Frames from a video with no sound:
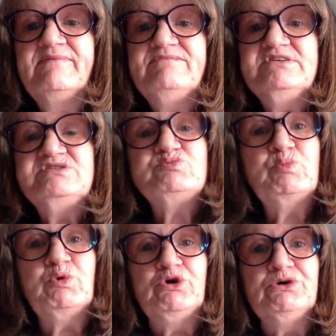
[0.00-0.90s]
of this
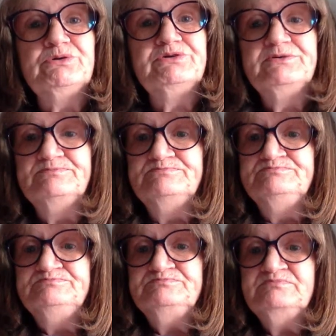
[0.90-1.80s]
world.
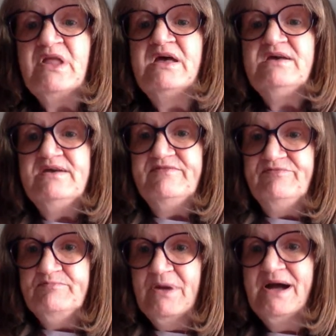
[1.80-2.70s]

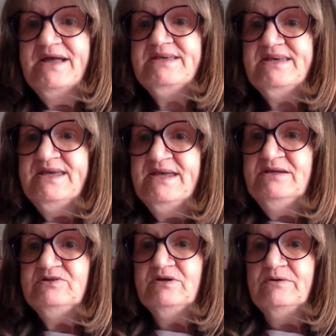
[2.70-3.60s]
If my
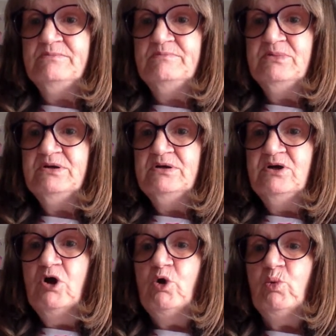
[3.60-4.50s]
kingdom
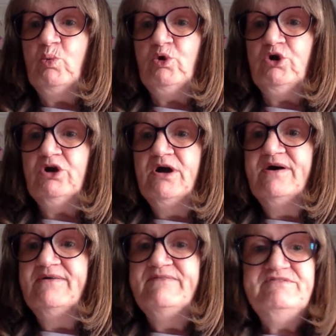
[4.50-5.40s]
were
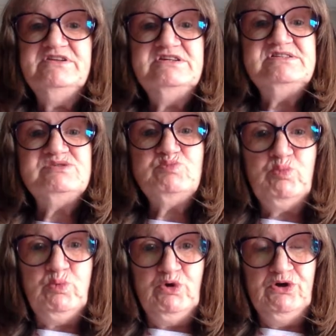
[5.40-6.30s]
of this
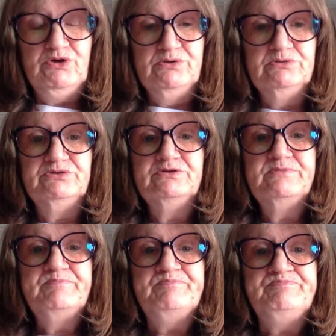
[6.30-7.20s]
world,
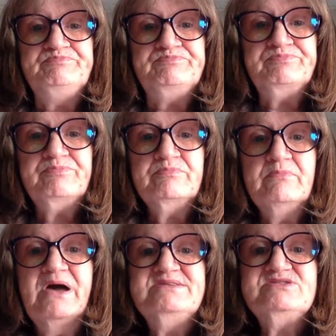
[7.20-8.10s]

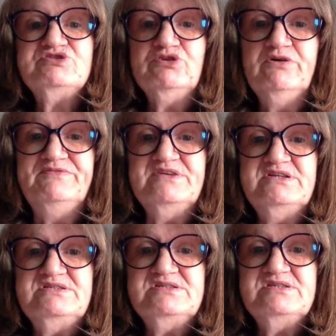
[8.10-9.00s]
my
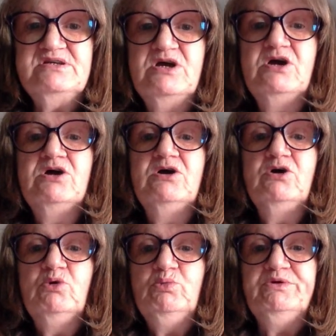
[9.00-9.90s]
servants
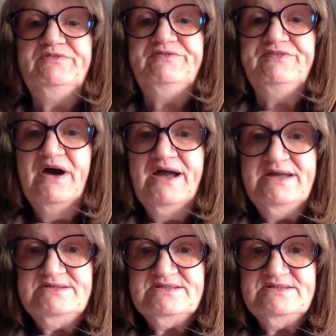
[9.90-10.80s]
would
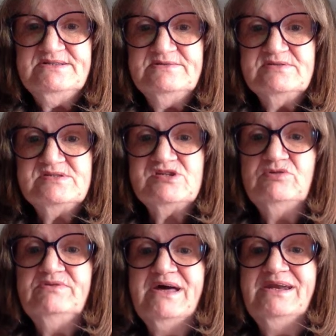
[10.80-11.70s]
fight
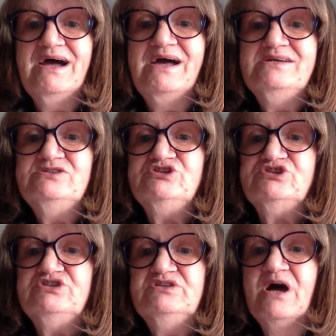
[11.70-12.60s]
so that I
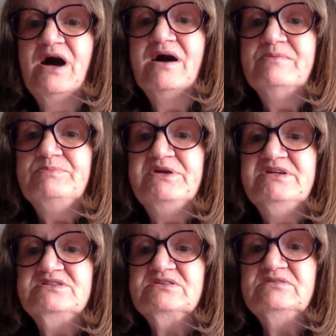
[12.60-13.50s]
should not
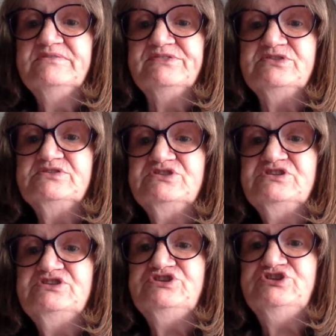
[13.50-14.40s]
be delivered
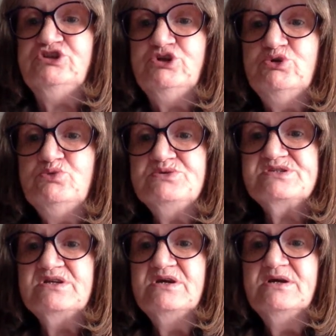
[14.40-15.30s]
to the Jews.